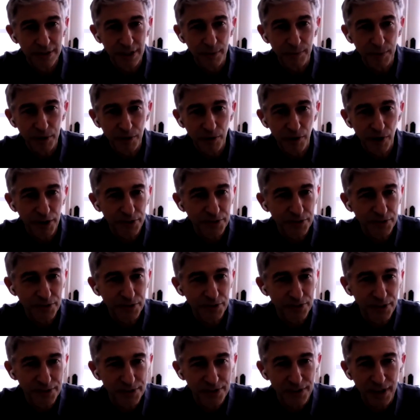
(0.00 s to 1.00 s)
come across
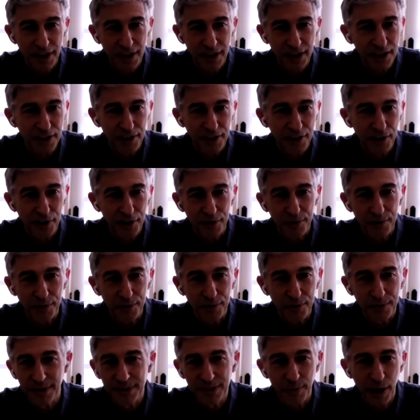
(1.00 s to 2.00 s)
as you
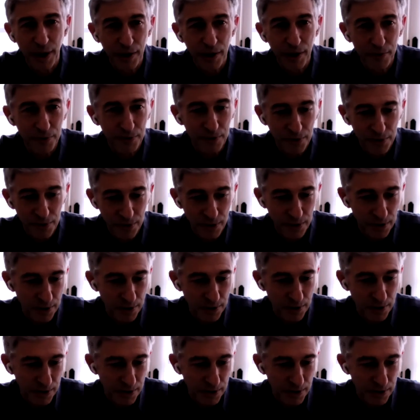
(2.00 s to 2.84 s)
know somehow